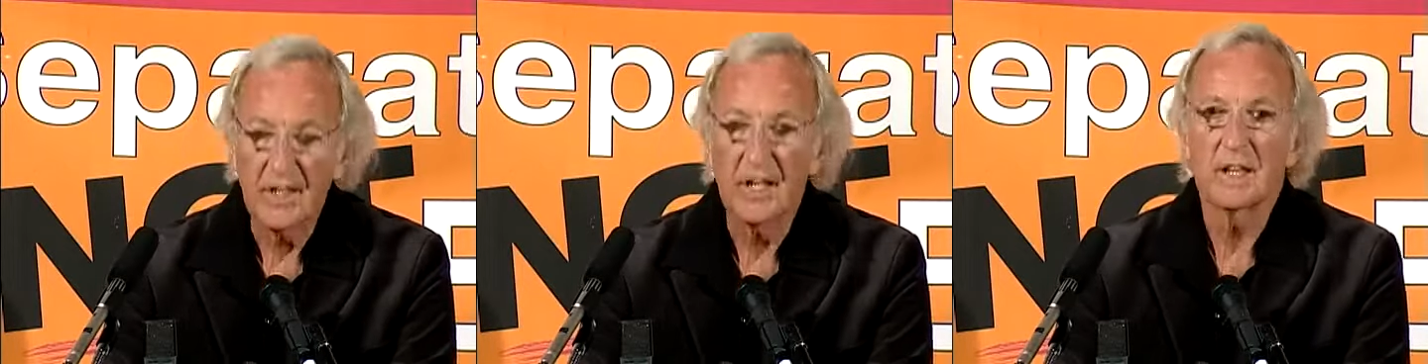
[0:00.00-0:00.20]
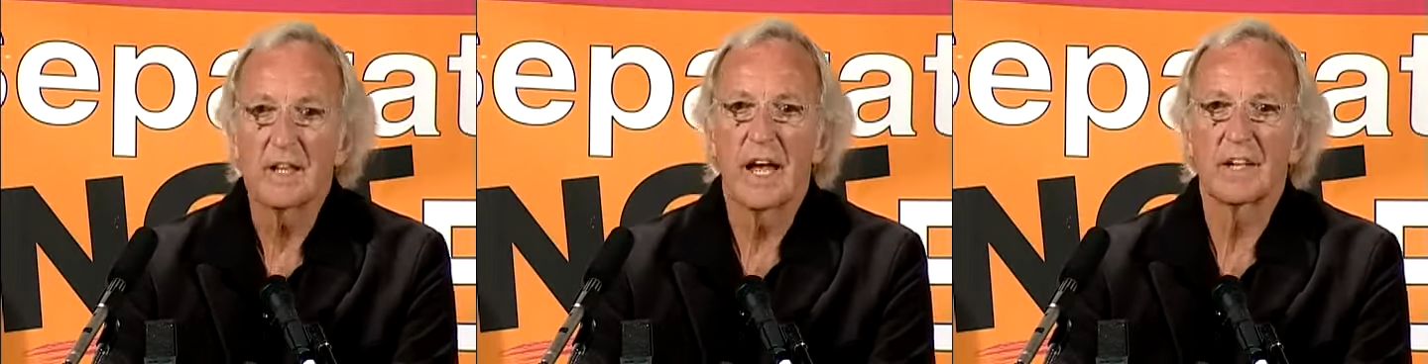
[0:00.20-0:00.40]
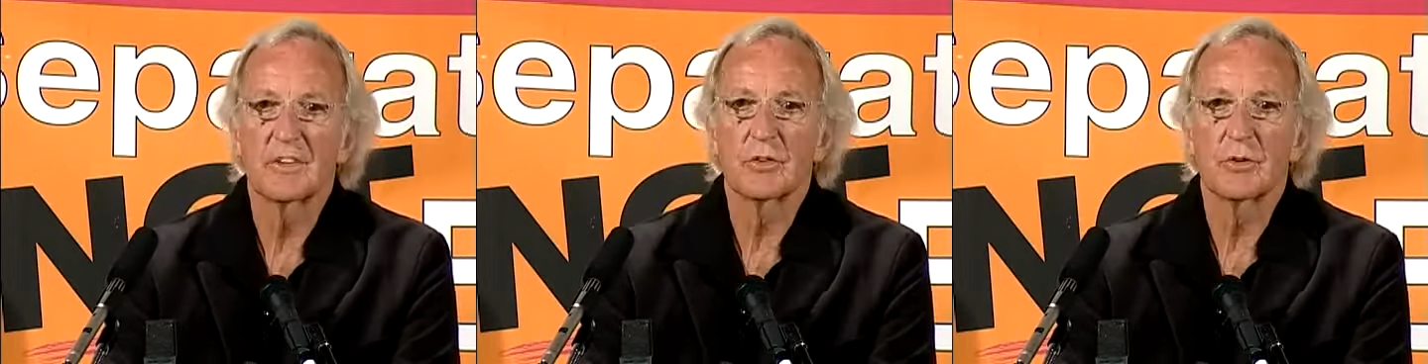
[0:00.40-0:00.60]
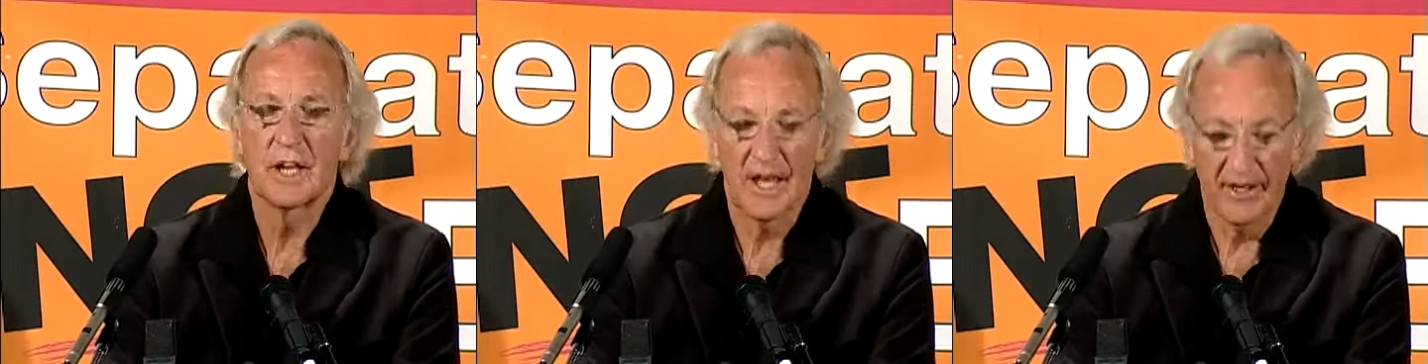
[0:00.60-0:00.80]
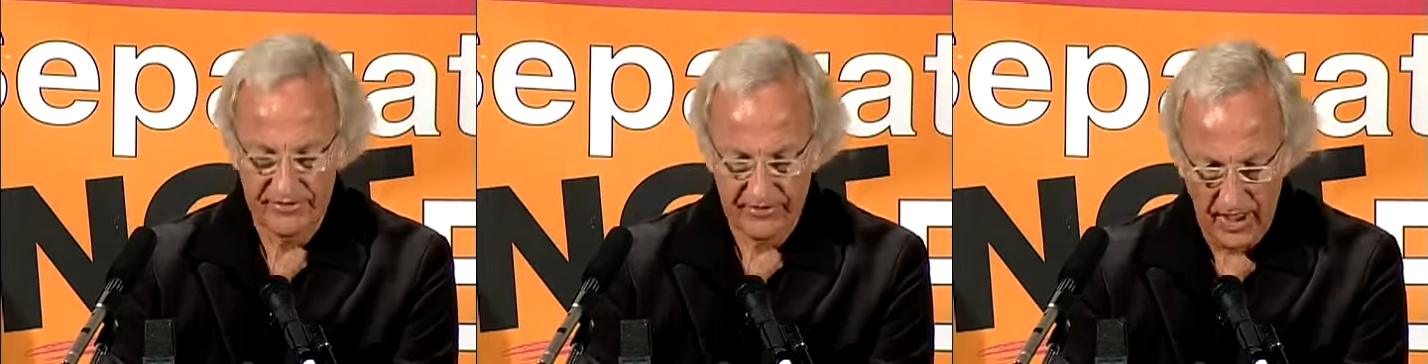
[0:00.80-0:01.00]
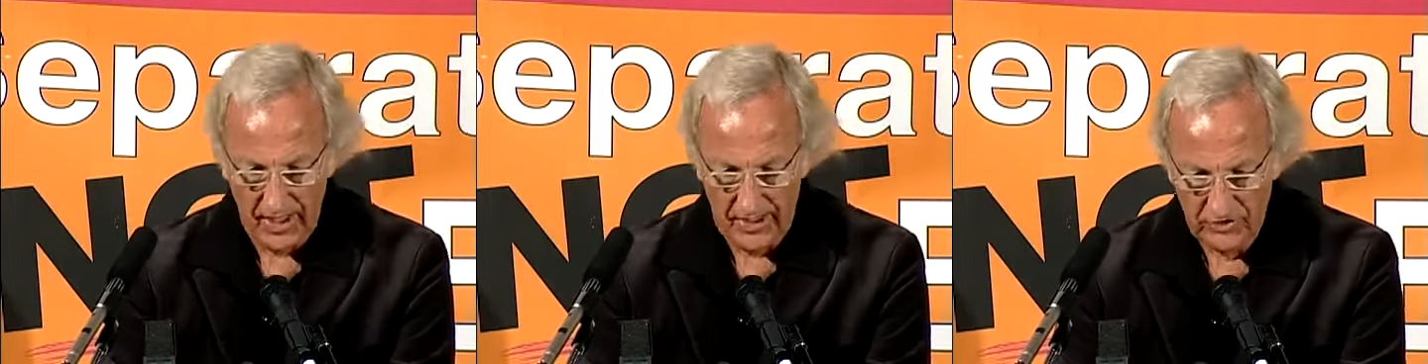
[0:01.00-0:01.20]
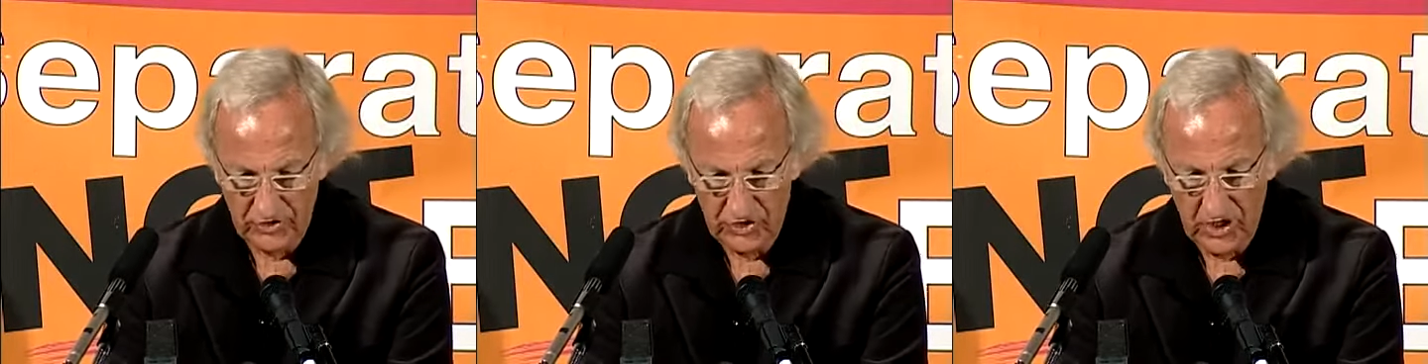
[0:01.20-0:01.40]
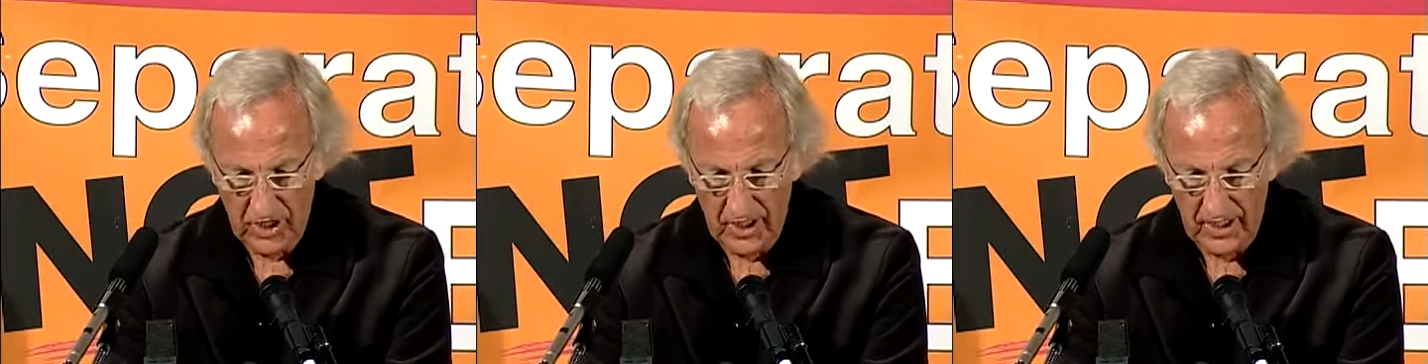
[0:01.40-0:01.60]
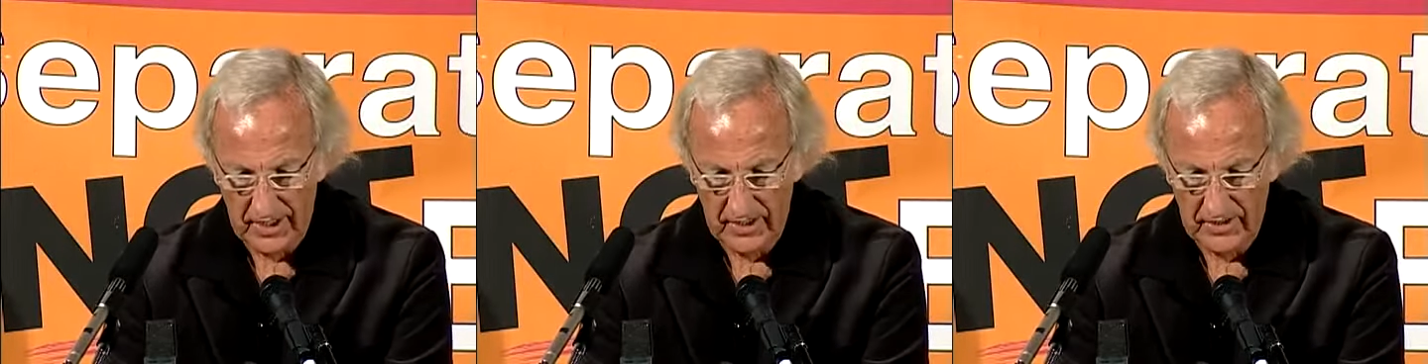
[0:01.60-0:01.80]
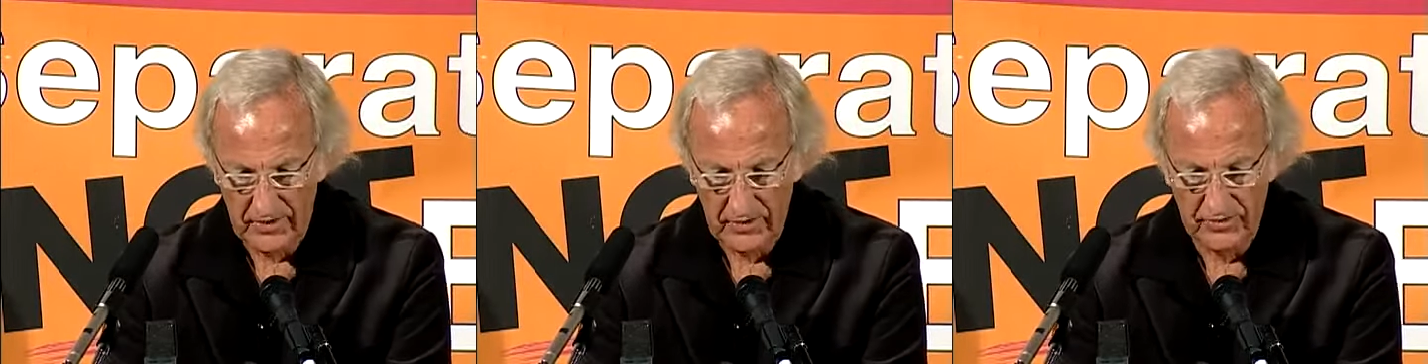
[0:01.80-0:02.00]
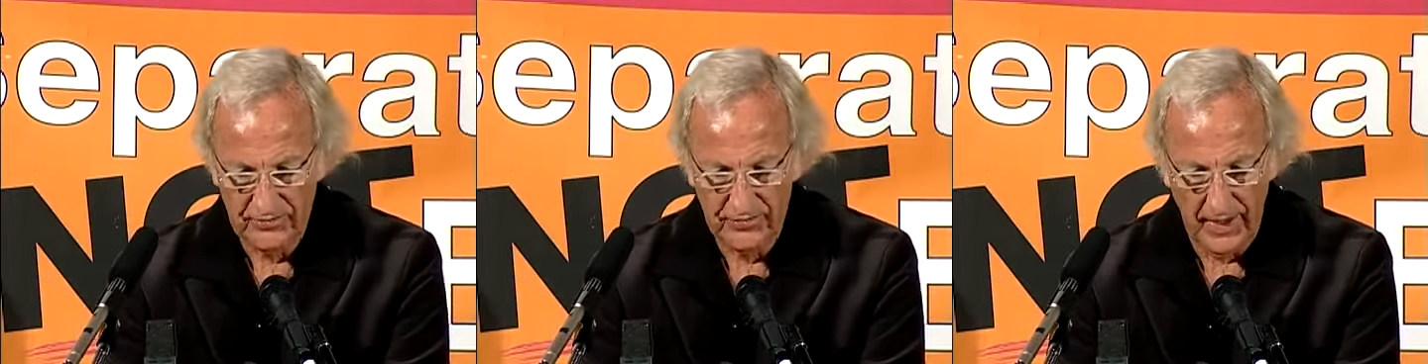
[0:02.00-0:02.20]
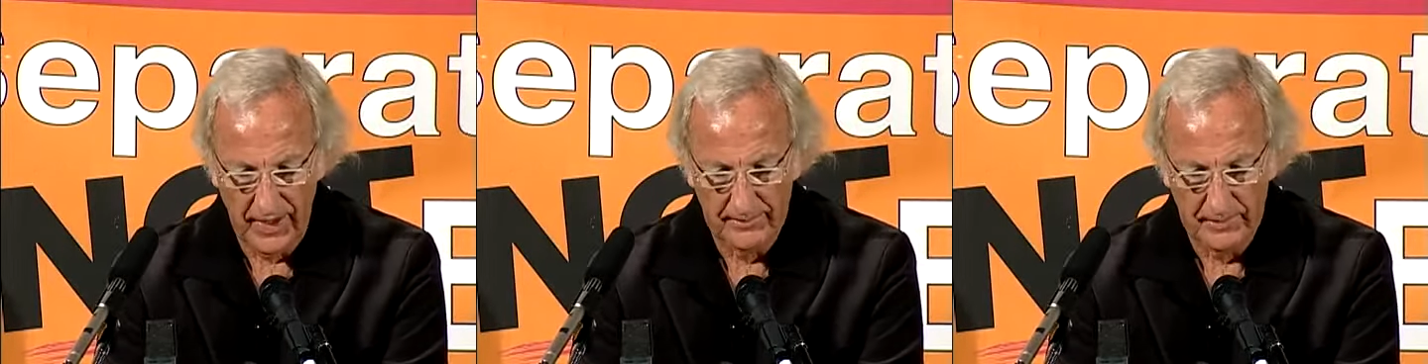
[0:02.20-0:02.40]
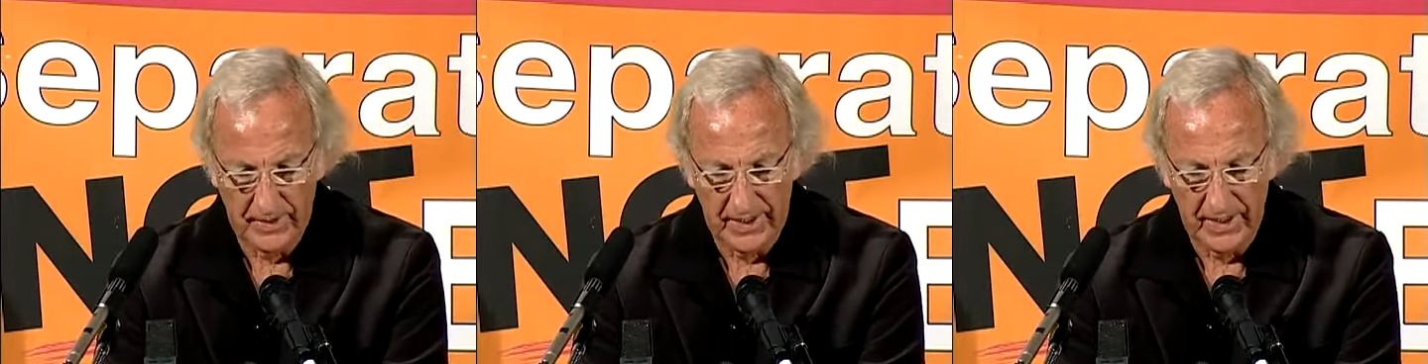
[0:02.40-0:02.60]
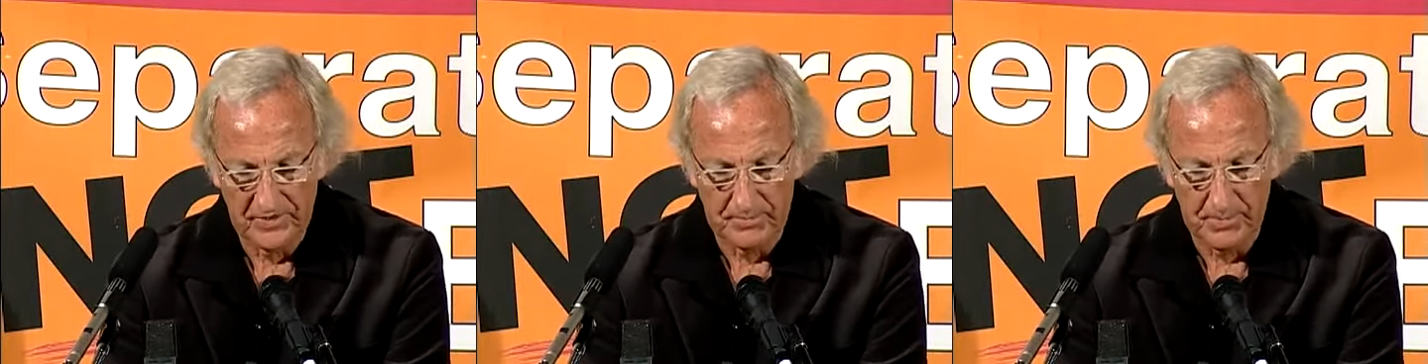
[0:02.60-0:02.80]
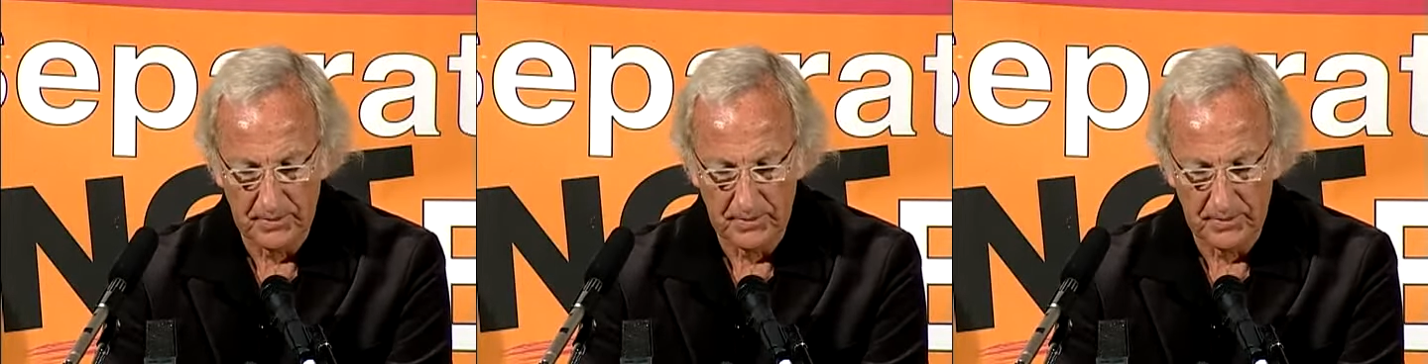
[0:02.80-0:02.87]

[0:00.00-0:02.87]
Tell that to an Afghan child whose family has